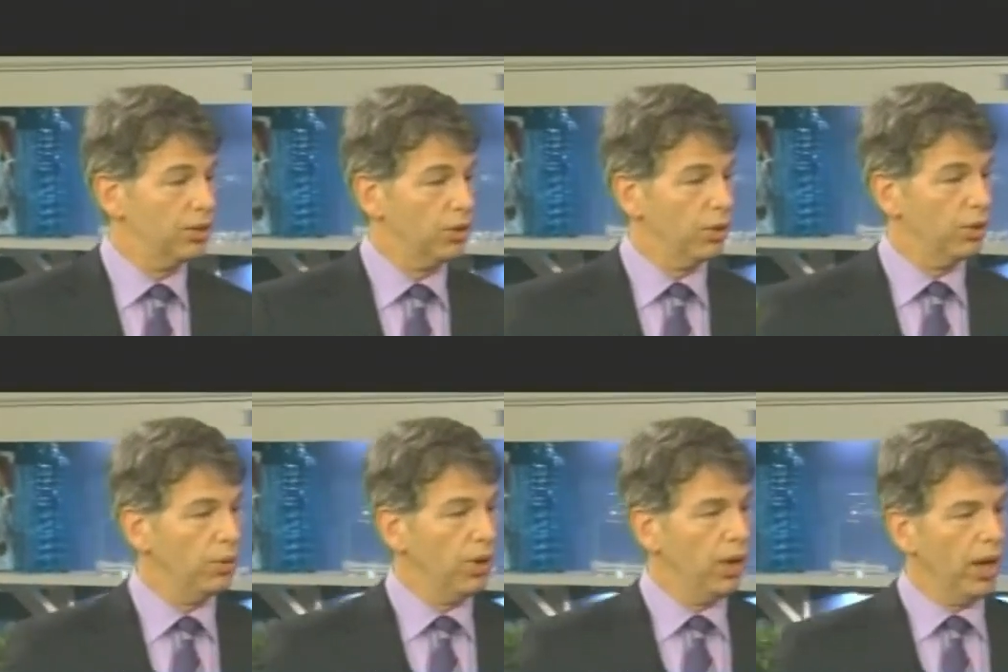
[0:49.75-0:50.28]

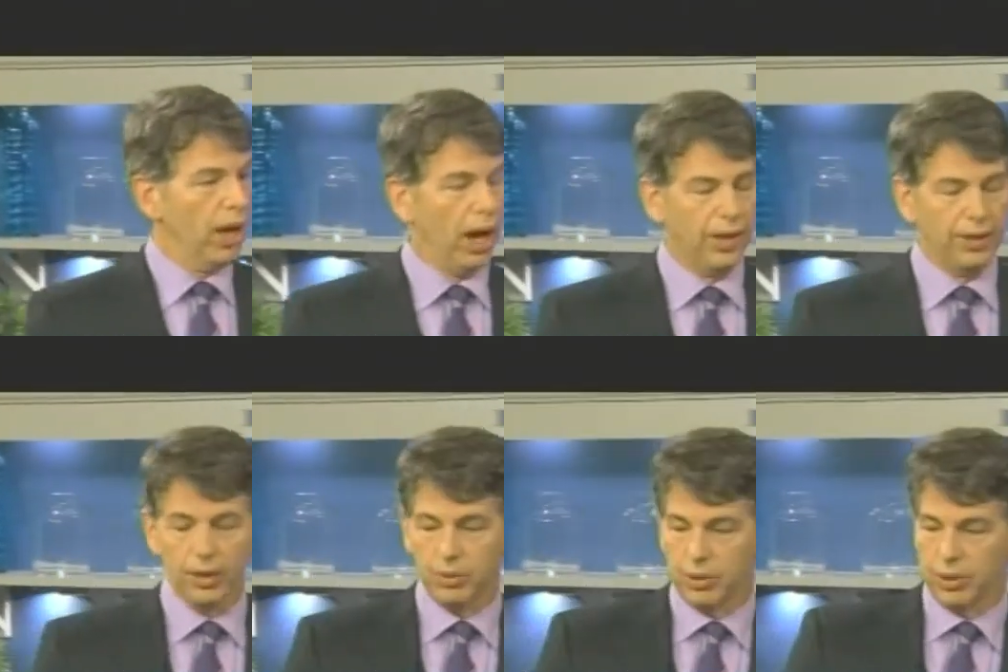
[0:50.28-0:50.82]
So I
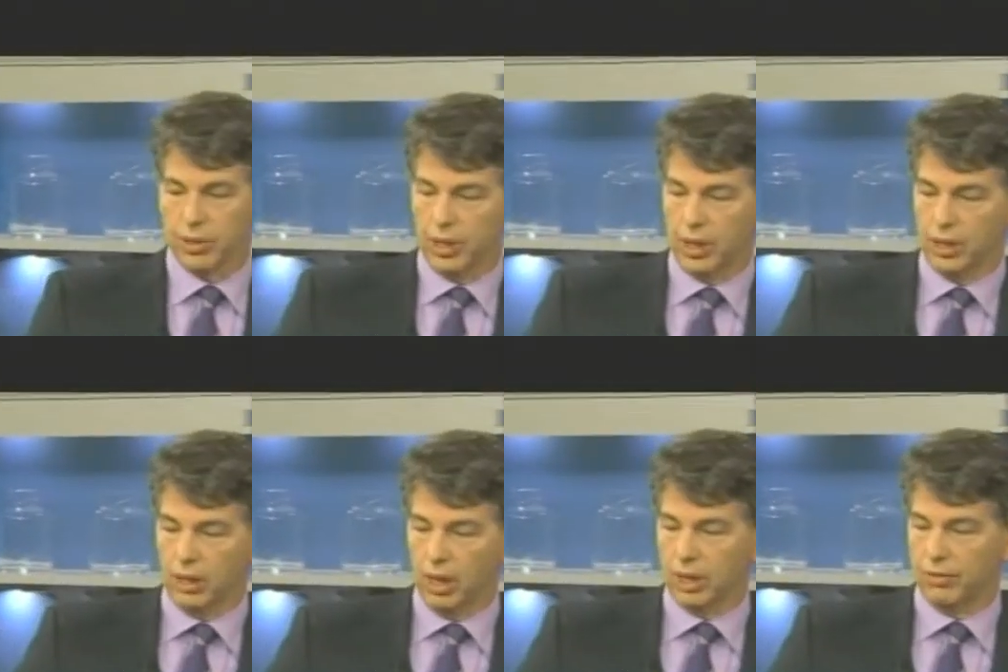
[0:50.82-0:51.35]
think we're
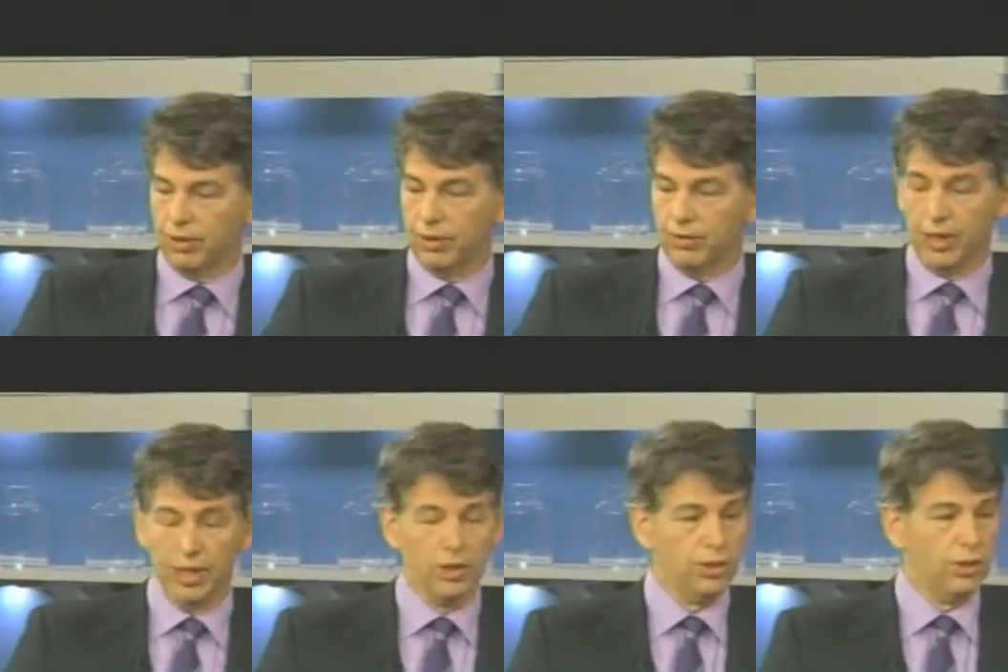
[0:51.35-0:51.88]
seeing a lot of
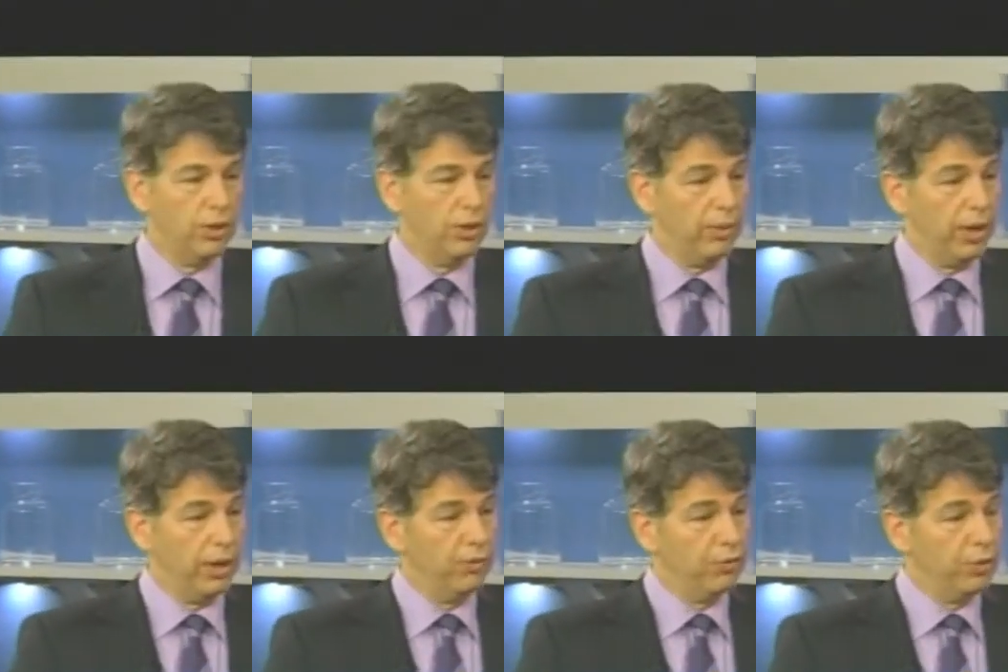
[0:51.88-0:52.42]
innovation
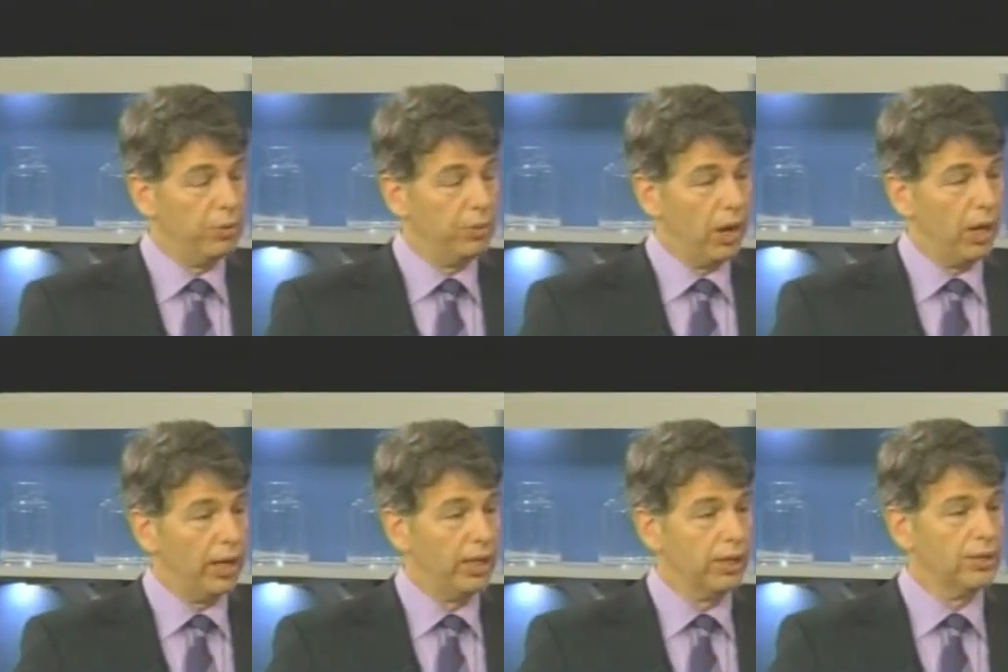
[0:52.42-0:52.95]
around food
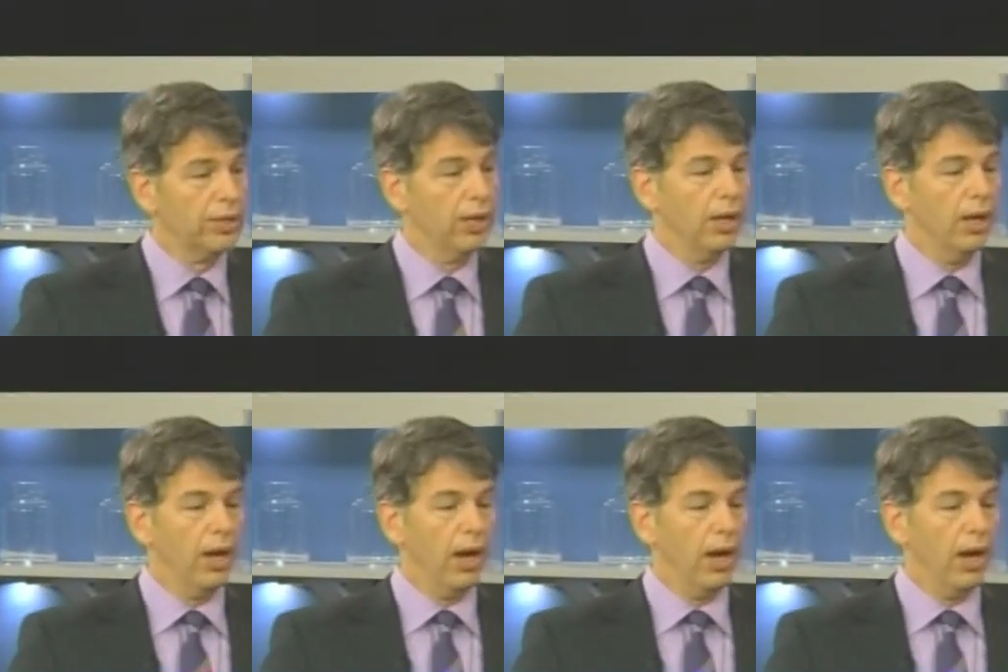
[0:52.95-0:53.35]
products,